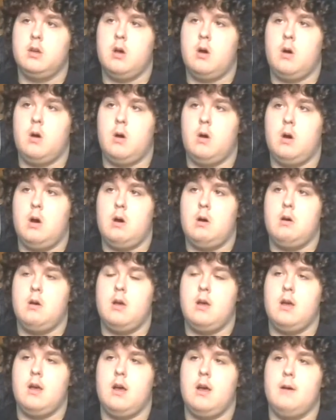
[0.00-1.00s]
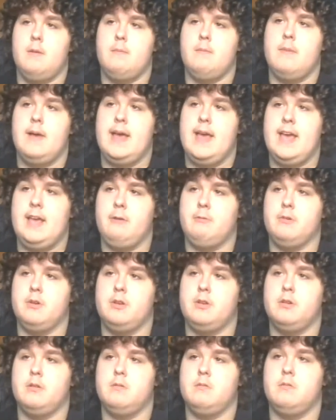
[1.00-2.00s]
or um,
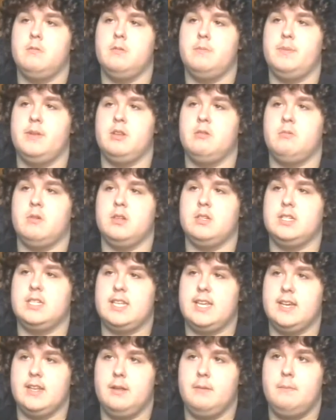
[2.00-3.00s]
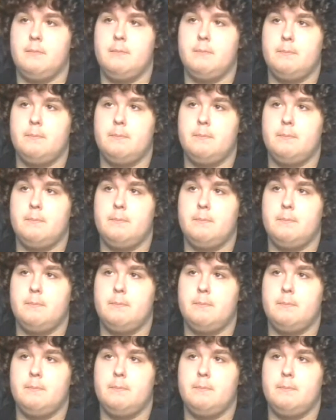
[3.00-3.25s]
Hayward would be the ones to kill him.